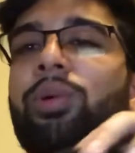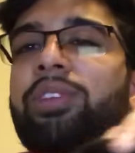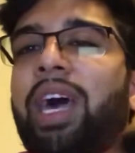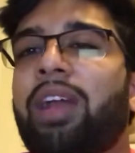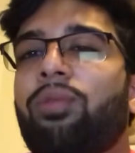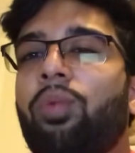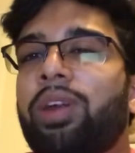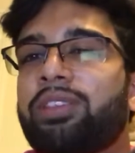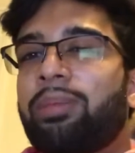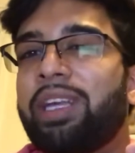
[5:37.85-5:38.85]
was kind of
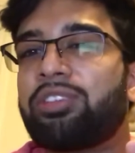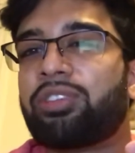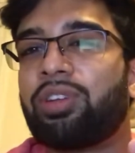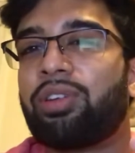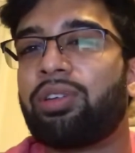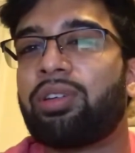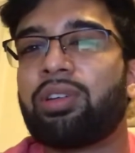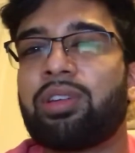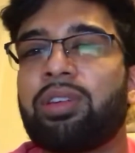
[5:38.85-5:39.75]
one dimensional.